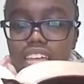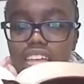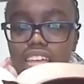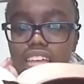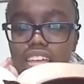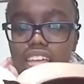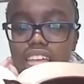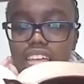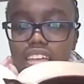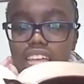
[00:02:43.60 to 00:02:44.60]

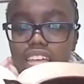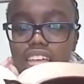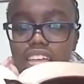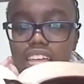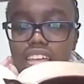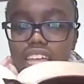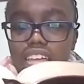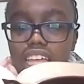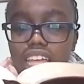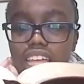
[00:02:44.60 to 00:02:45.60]

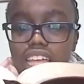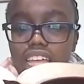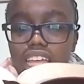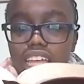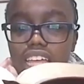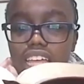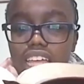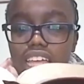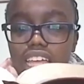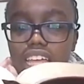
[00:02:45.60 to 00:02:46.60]

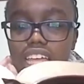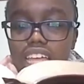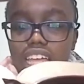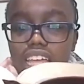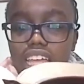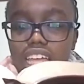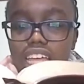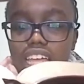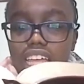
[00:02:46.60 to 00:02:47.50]
[no speech]